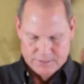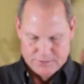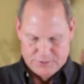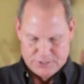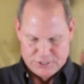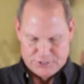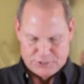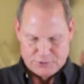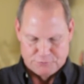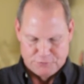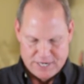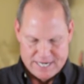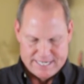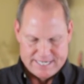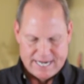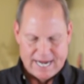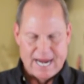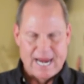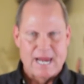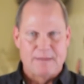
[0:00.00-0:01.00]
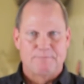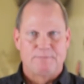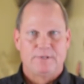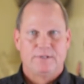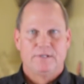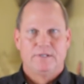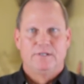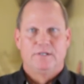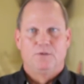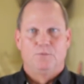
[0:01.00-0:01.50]
Just to recap,
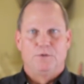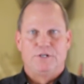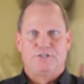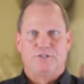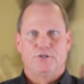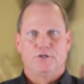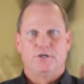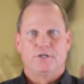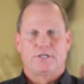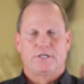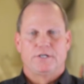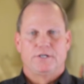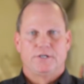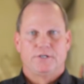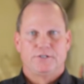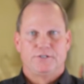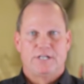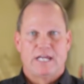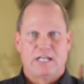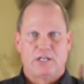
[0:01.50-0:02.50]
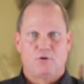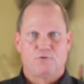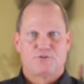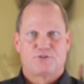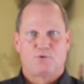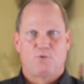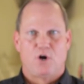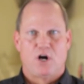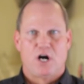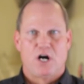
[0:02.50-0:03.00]
we took yellow
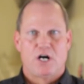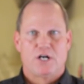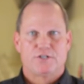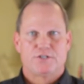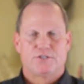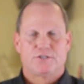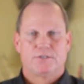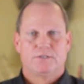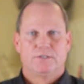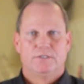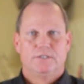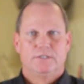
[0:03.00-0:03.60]
squash,